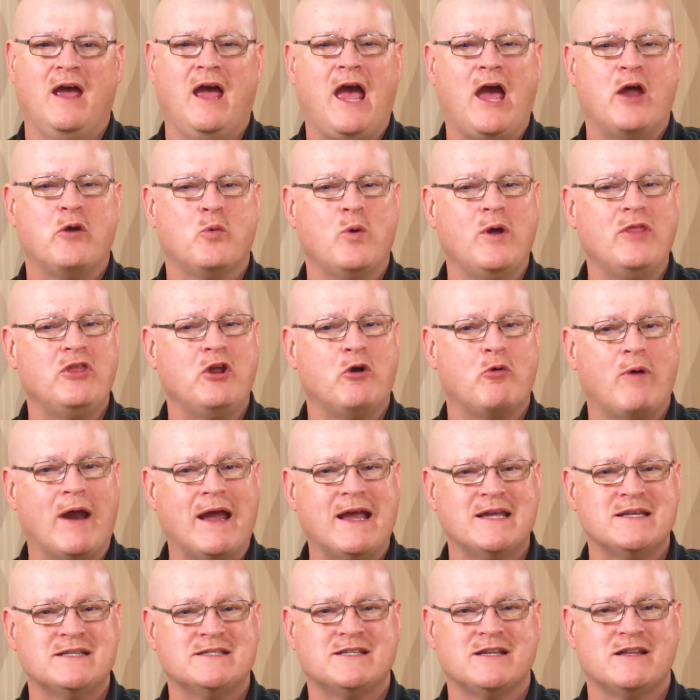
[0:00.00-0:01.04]
And when the
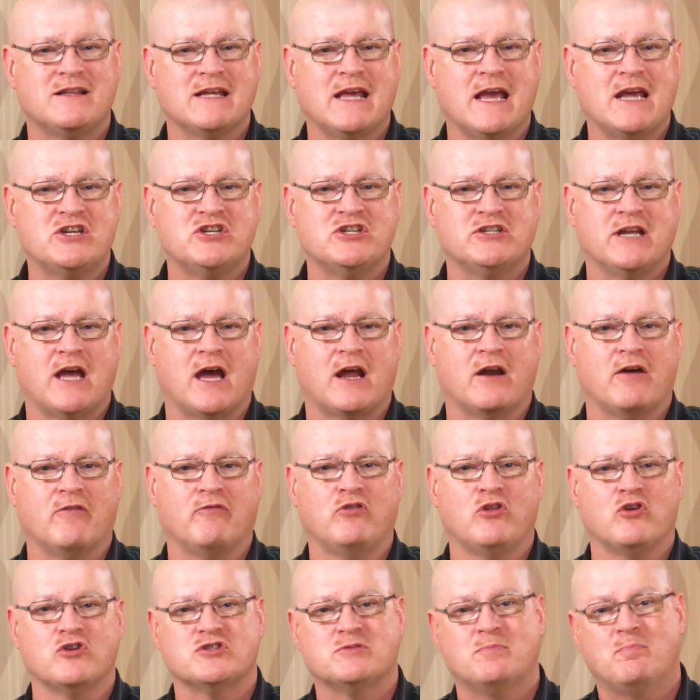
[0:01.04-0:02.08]
reconciliation data
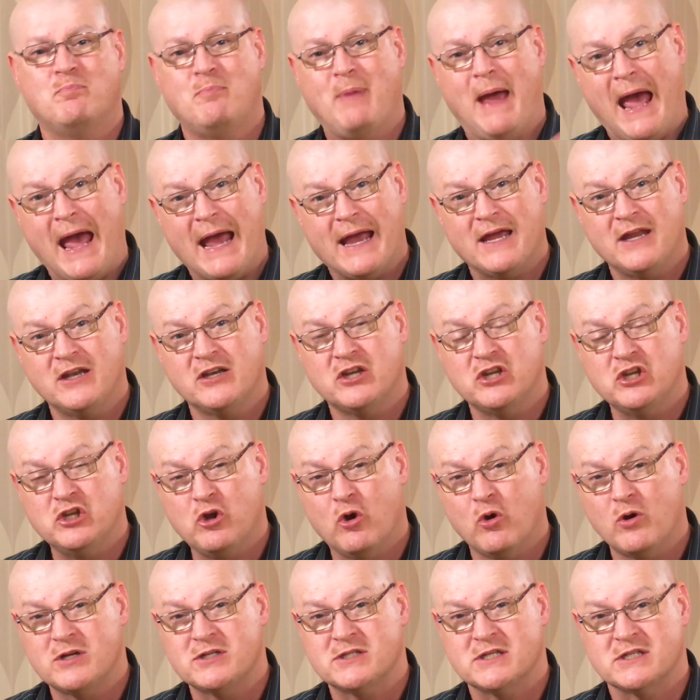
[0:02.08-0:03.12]
flows back into
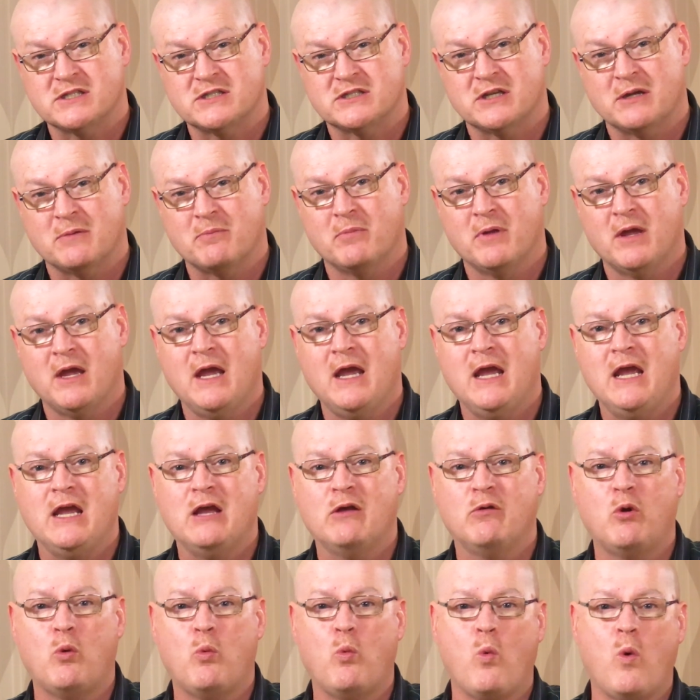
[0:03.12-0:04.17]
your system,
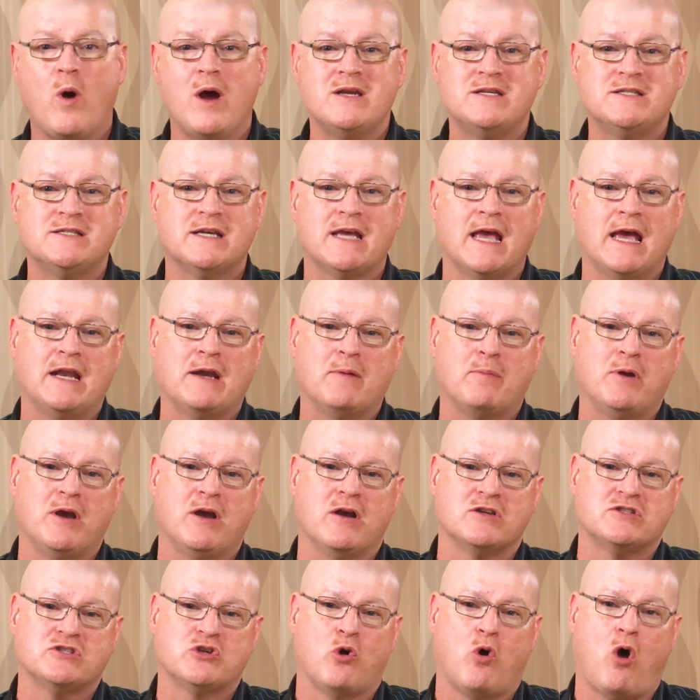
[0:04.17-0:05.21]
it will once again
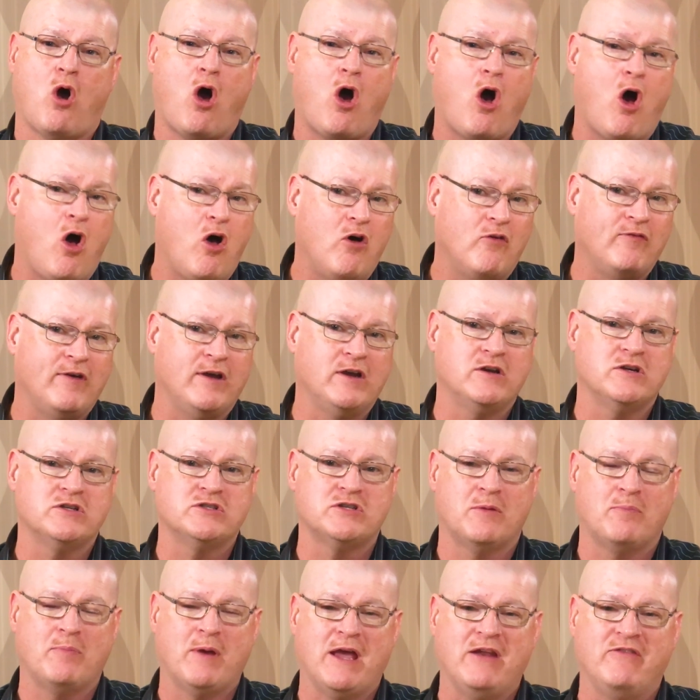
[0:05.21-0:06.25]
appear as though all vendors
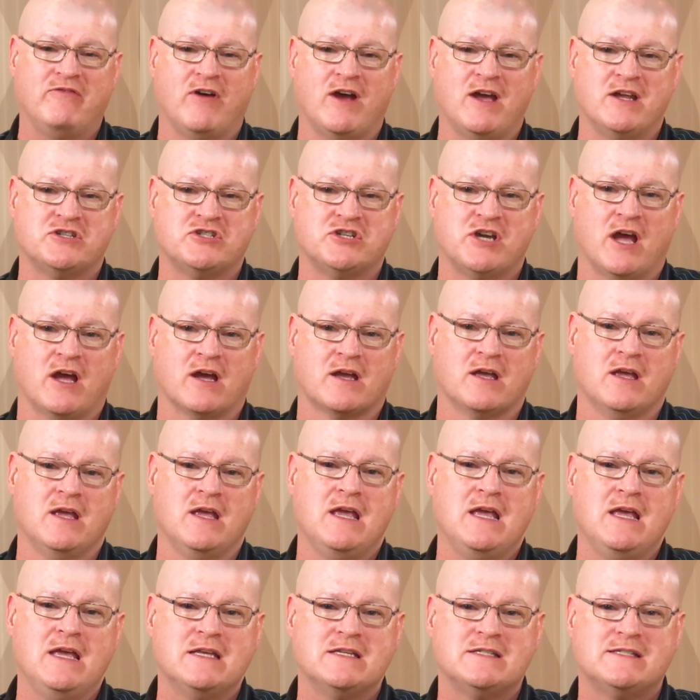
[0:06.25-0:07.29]
are paid via check,
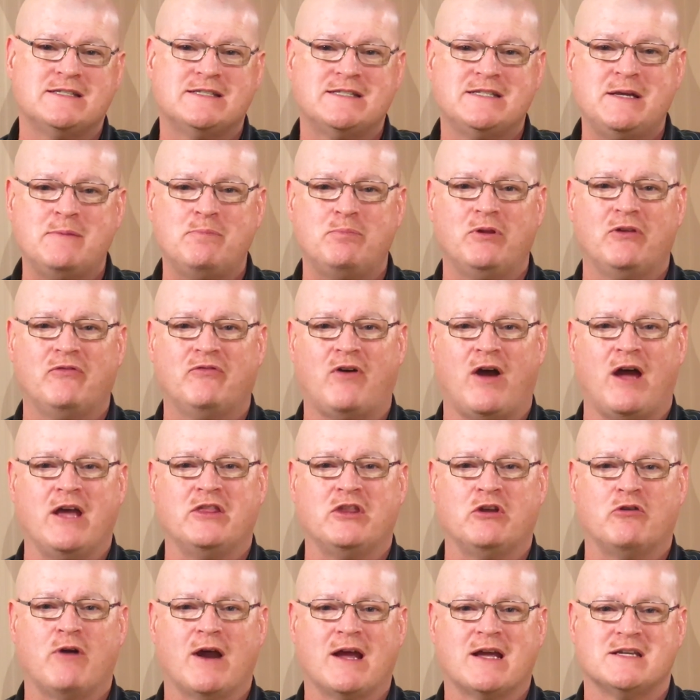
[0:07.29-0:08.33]
simplifying
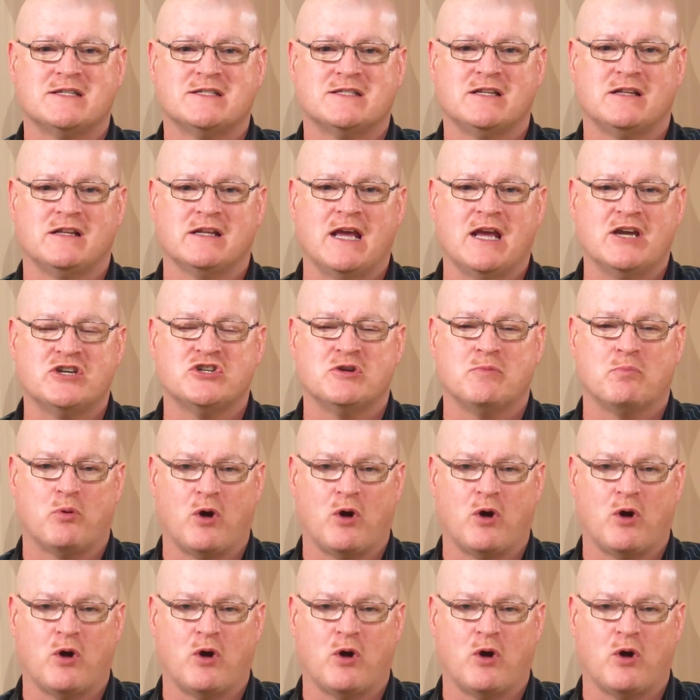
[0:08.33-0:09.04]
the reconciliation